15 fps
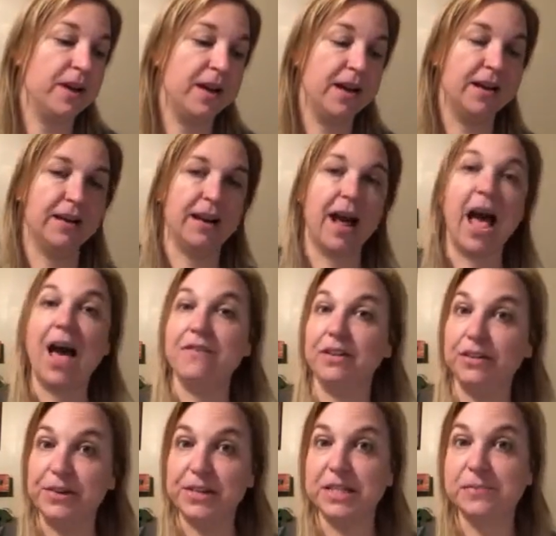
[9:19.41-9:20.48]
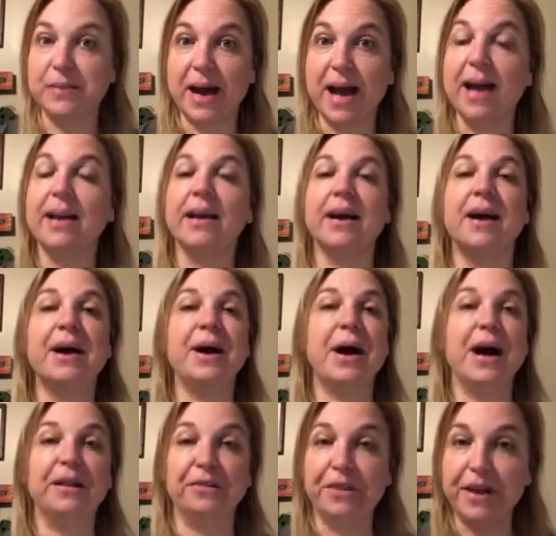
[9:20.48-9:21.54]
and I haven't looked back.
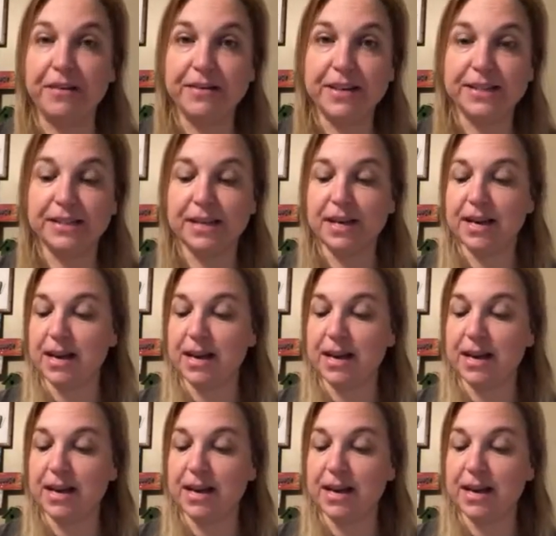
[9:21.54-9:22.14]
I love it.